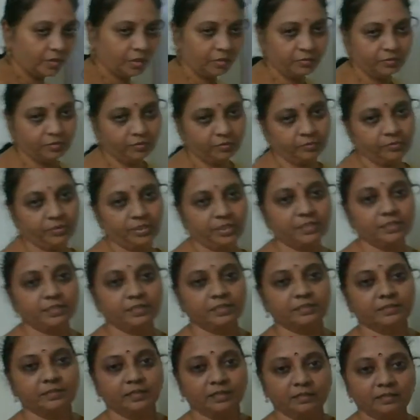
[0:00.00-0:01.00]
So this
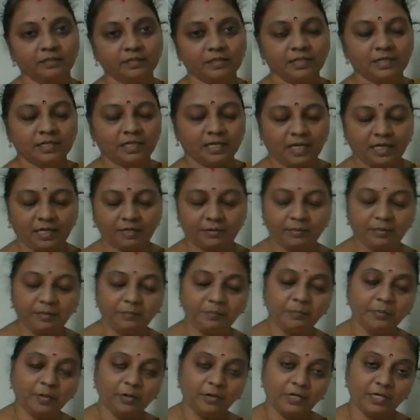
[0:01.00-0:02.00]
is the
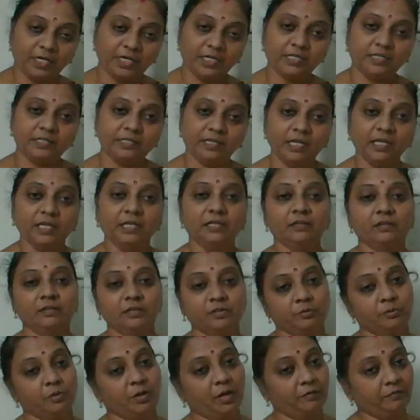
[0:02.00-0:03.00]
important thing
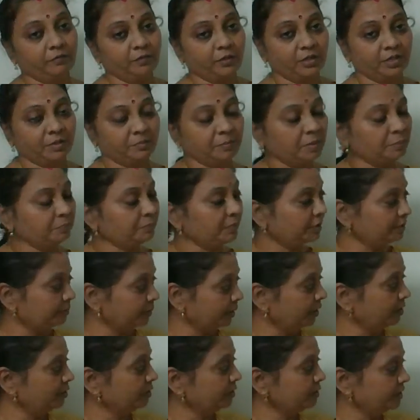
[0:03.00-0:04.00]
you have to remember,
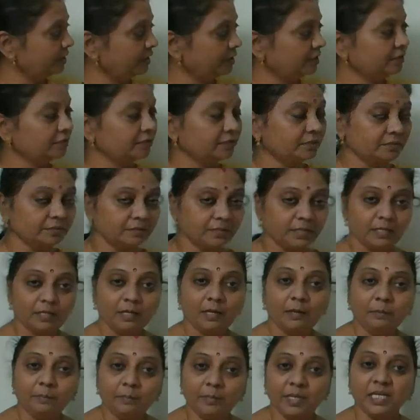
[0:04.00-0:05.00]
because here the
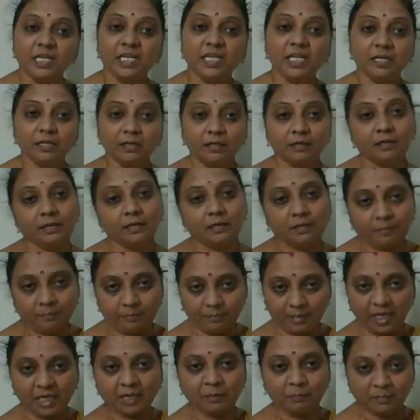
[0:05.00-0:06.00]
many
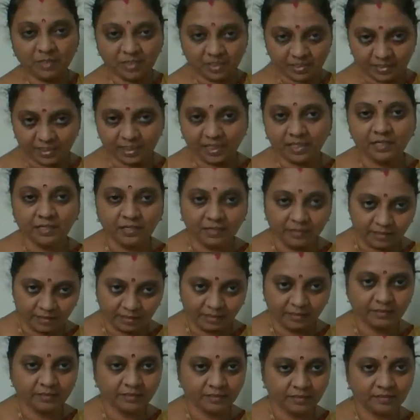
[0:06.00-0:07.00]
make mistake
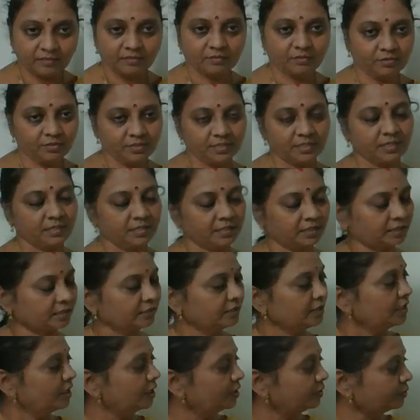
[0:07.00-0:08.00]
here, isn't
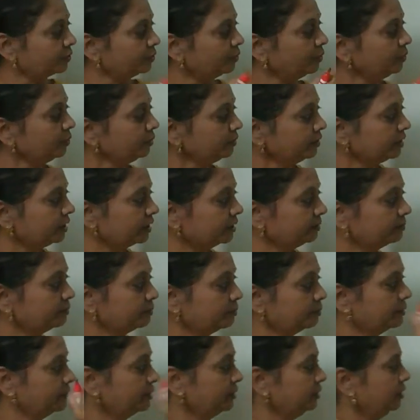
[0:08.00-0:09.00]
it? So the
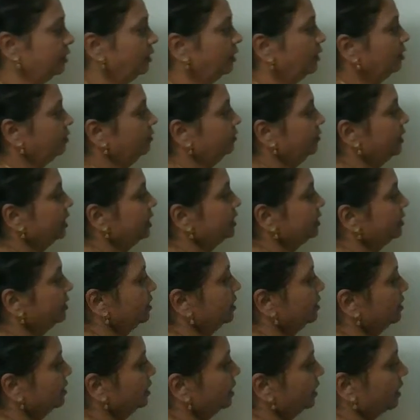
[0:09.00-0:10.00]
always
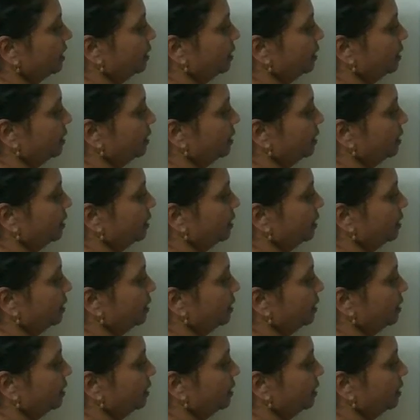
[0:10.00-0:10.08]
the